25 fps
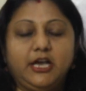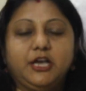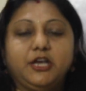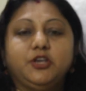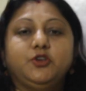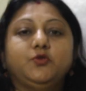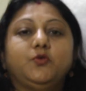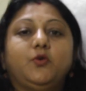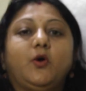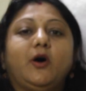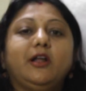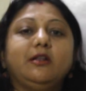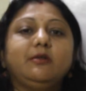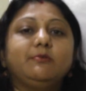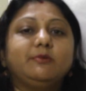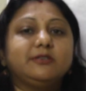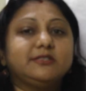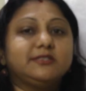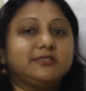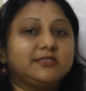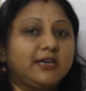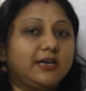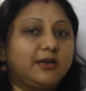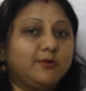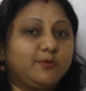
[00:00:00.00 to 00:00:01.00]
You all
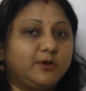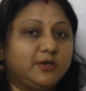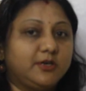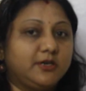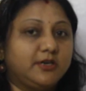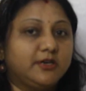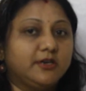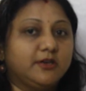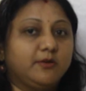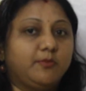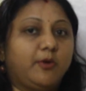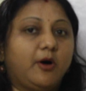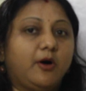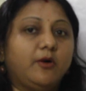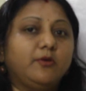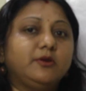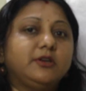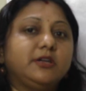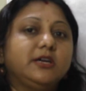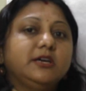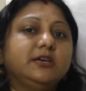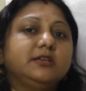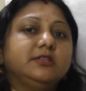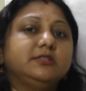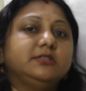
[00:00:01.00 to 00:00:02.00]
must have heard about
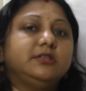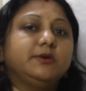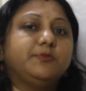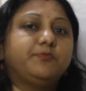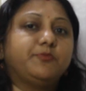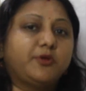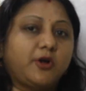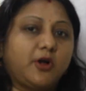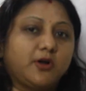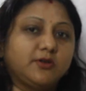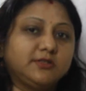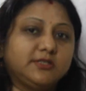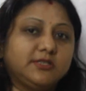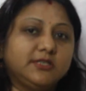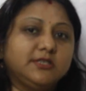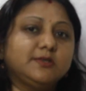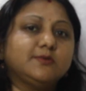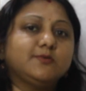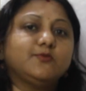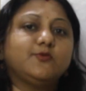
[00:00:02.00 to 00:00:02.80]
the process